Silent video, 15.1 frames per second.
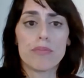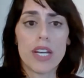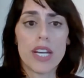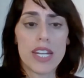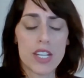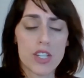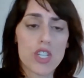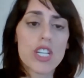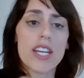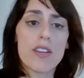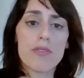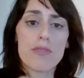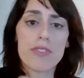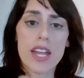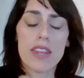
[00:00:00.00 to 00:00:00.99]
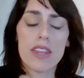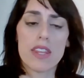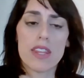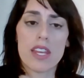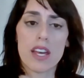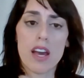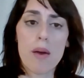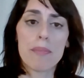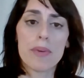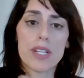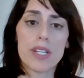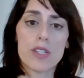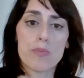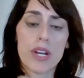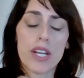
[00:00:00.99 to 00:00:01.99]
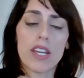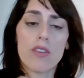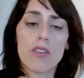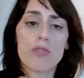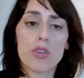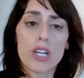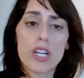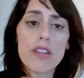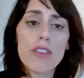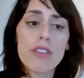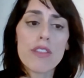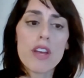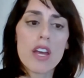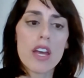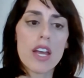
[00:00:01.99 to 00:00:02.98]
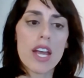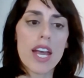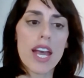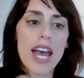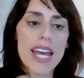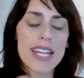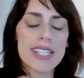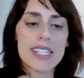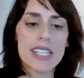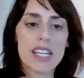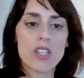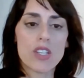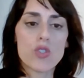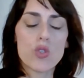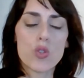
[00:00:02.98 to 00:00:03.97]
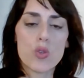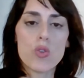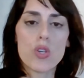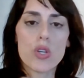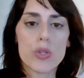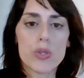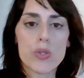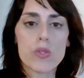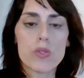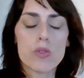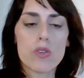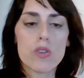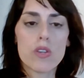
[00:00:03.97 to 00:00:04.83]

initiative that the company is bringing forth, and seeing, do those